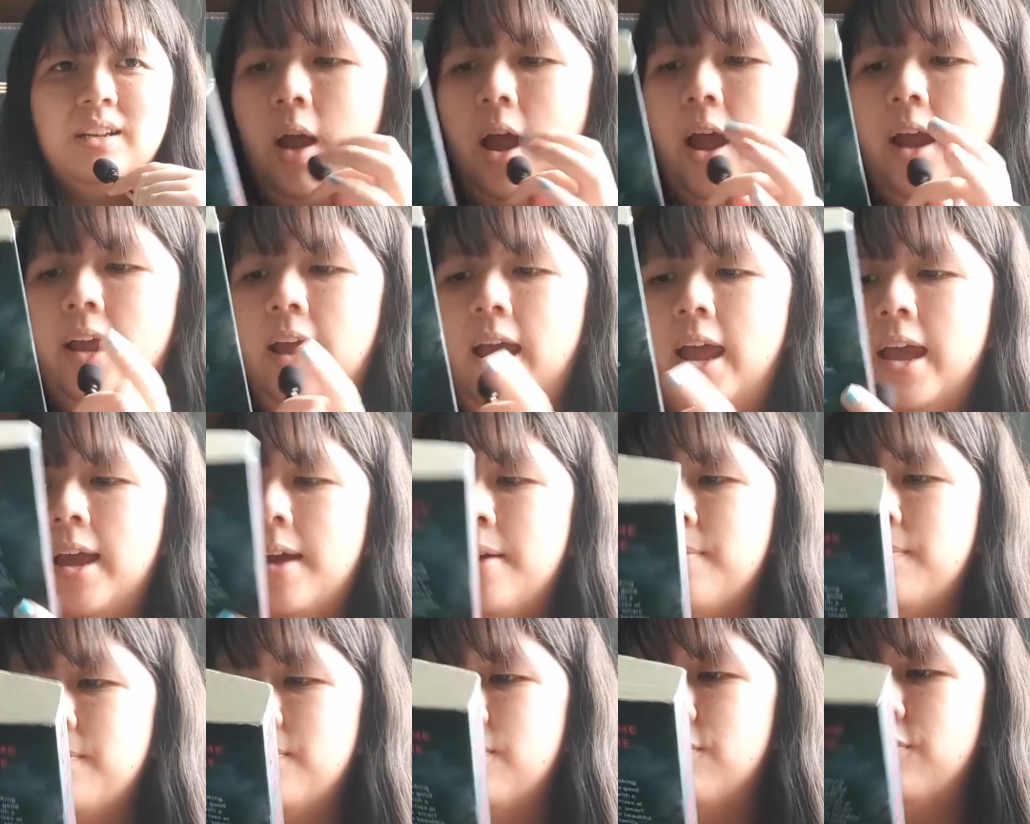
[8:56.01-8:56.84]
I
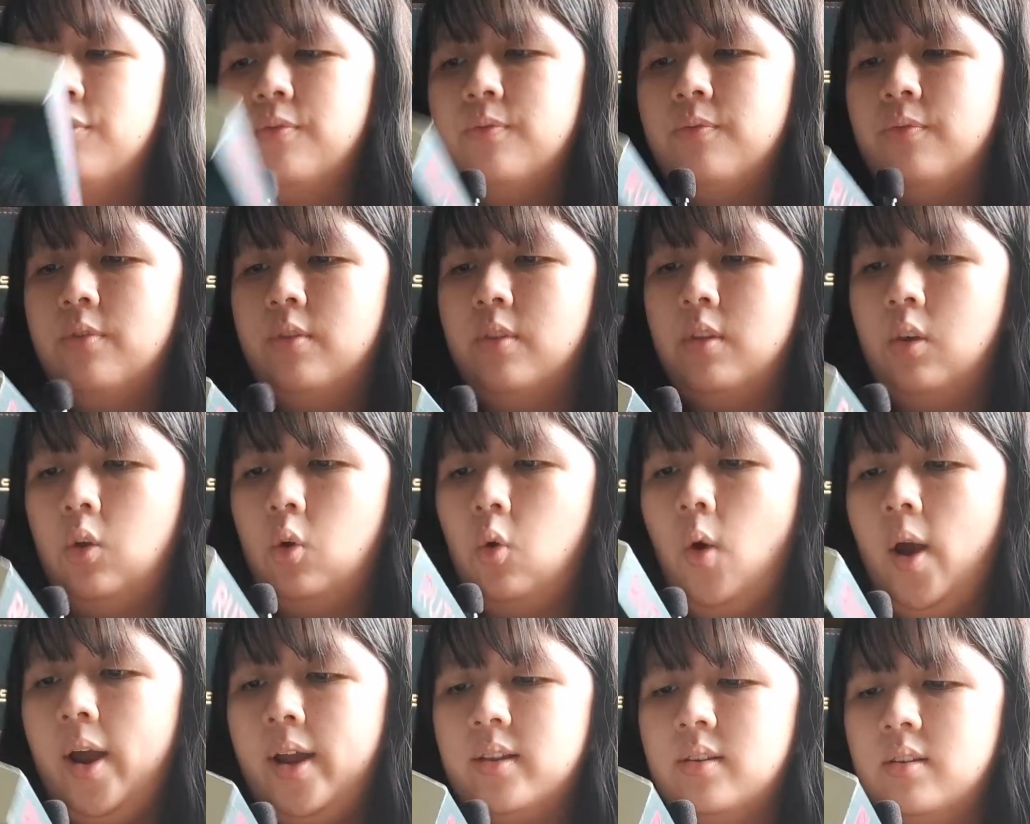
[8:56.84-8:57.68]
am
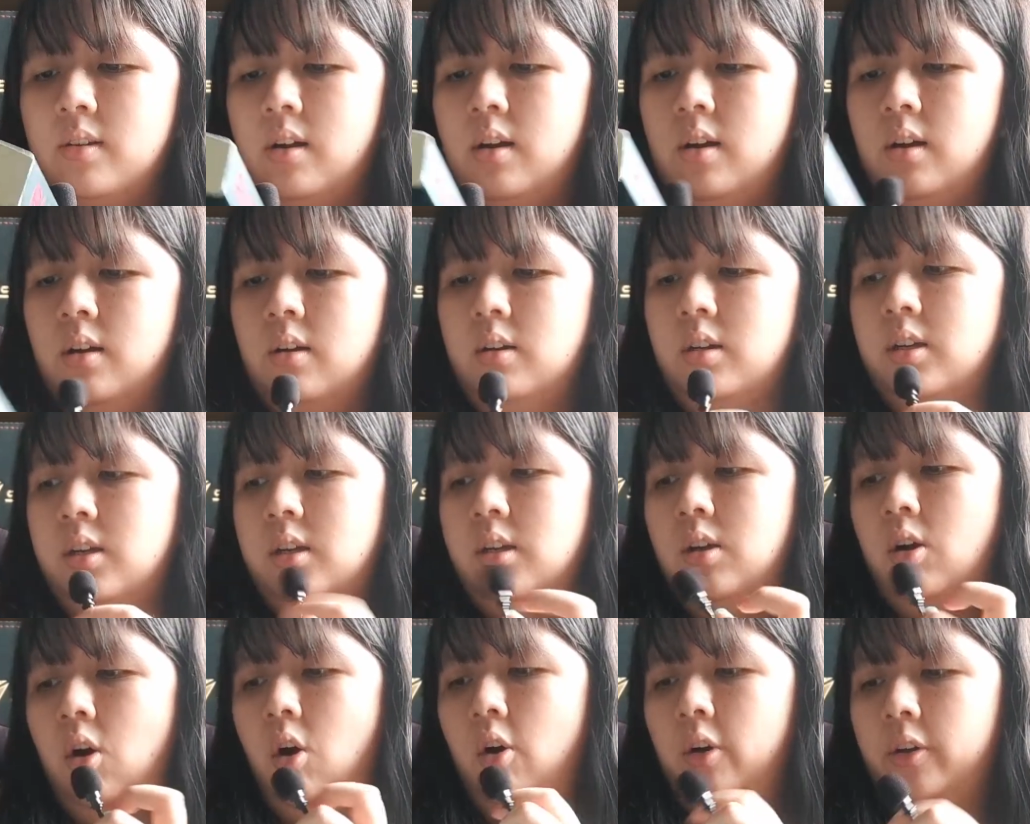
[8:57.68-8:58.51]
quite early
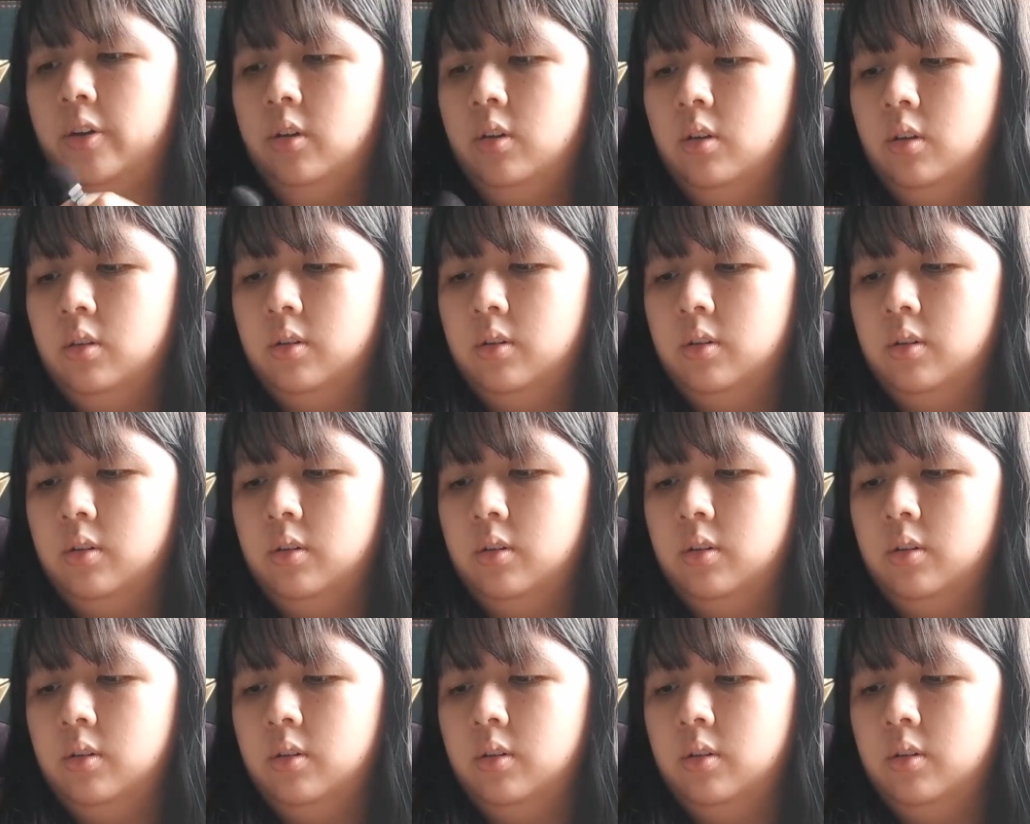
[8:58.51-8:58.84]
on.